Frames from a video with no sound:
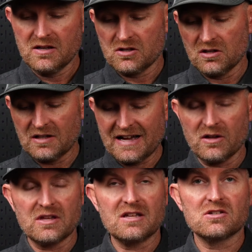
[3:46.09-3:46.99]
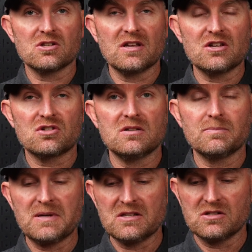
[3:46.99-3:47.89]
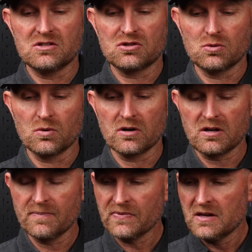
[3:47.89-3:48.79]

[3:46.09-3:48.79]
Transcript: to allow the insulation pieces to work.